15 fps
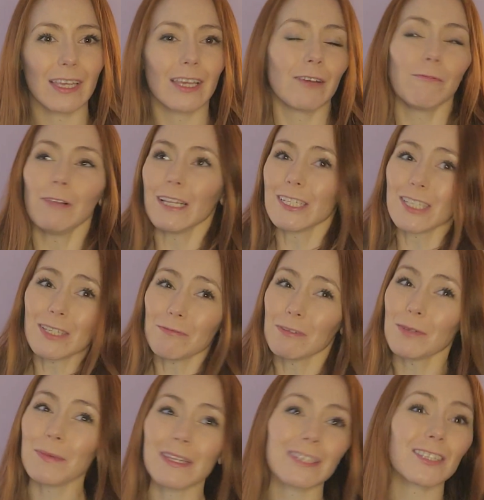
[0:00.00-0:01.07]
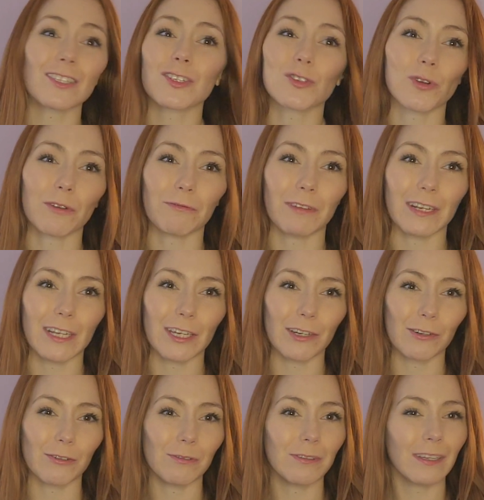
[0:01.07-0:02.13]
Well, I just want to make this a short
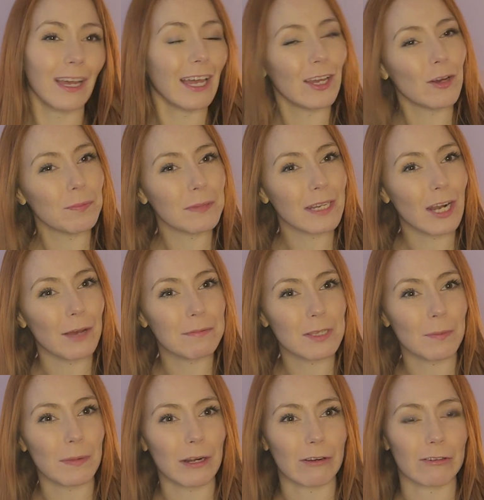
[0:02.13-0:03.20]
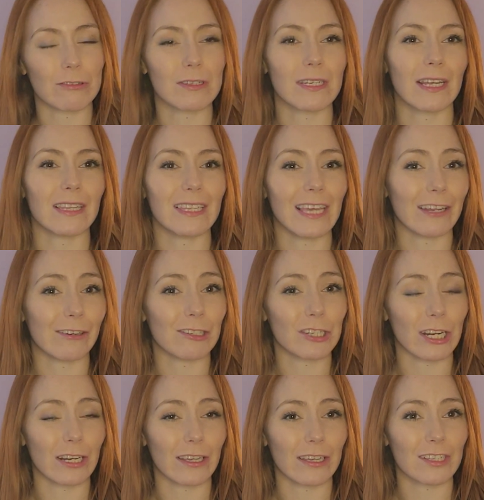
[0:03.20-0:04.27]
video. I hope that helps you better understand the
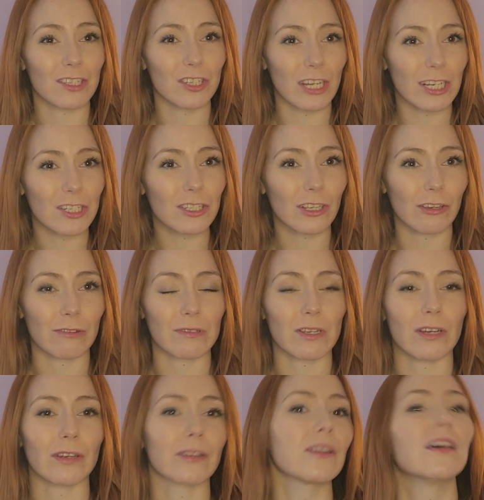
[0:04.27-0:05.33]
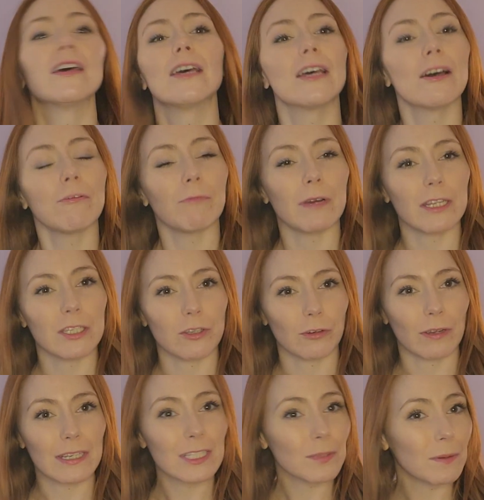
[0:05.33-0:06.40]
energetic exchange that goes on when you're
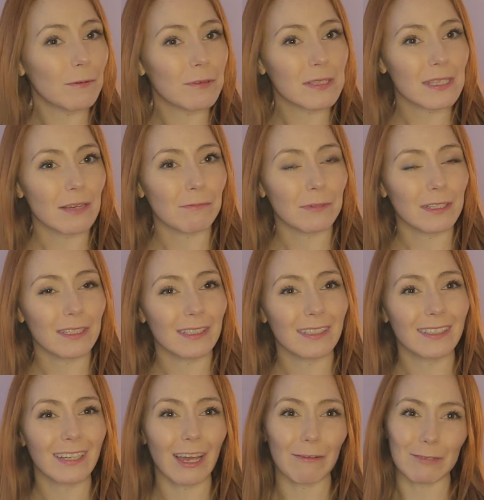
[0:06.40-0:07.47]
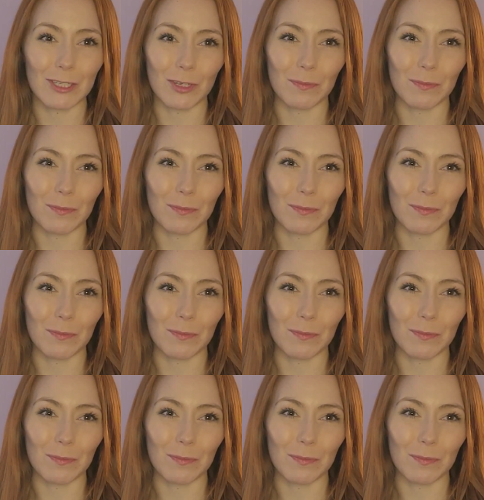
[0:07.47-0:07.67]
intimate with someone. I wish you